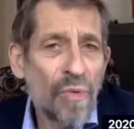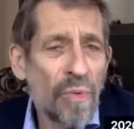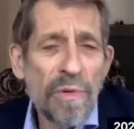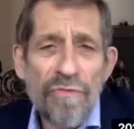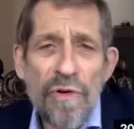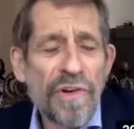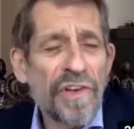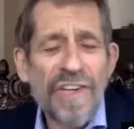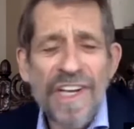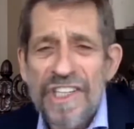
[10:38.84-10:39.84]
We would
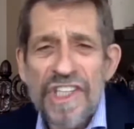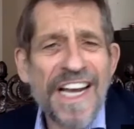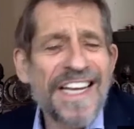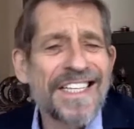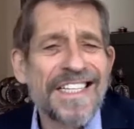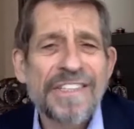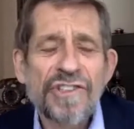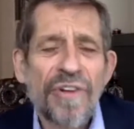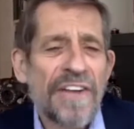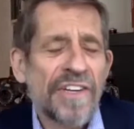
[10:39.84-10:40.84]
focus on China,
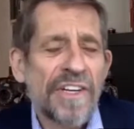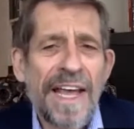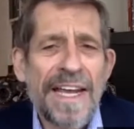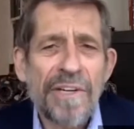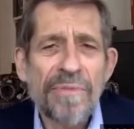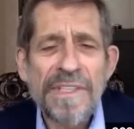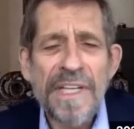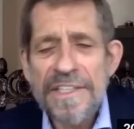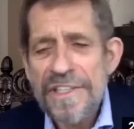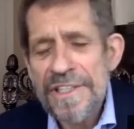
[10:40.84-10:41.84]
transatlantic
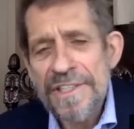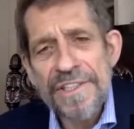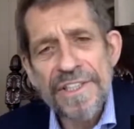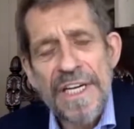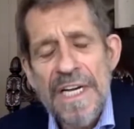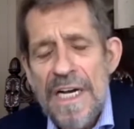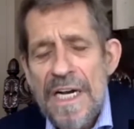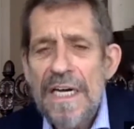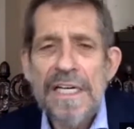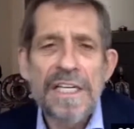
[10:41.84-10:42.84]
relations,
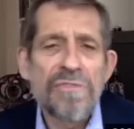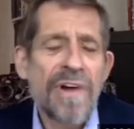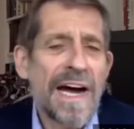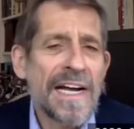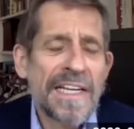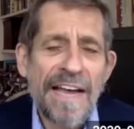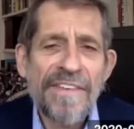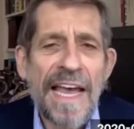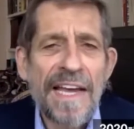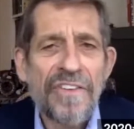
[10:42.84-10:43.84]
Iraq,
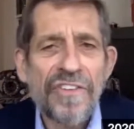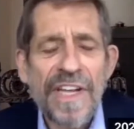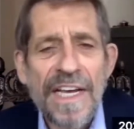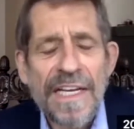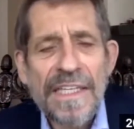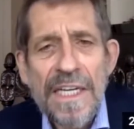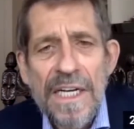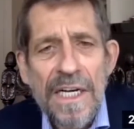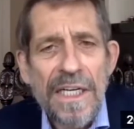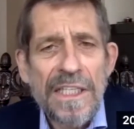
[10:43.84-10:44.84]
Afghanistan,
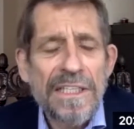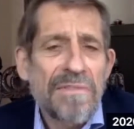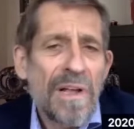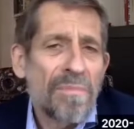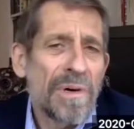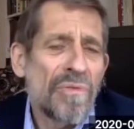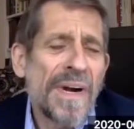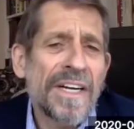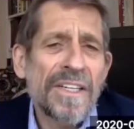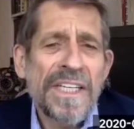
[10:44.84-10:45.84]
but
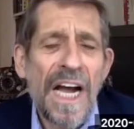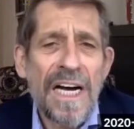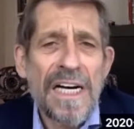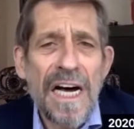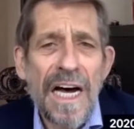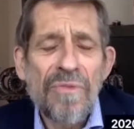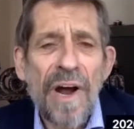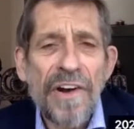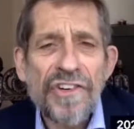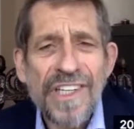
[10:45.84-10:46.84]
rarely on
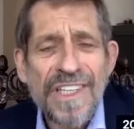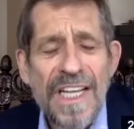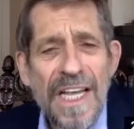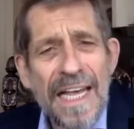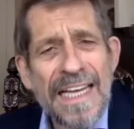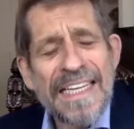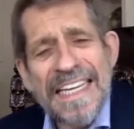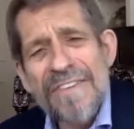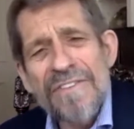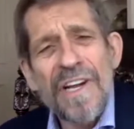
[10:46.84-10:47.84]
Russia. And
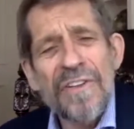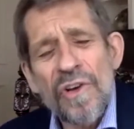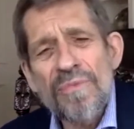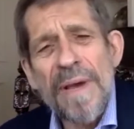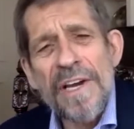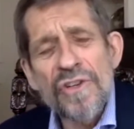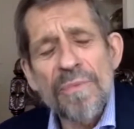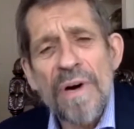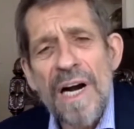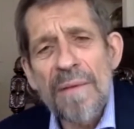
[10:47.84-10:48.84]
even on those major
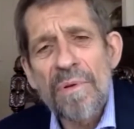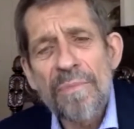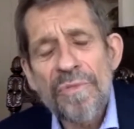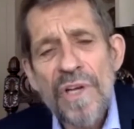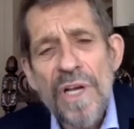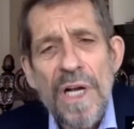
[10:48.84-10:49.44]
problems,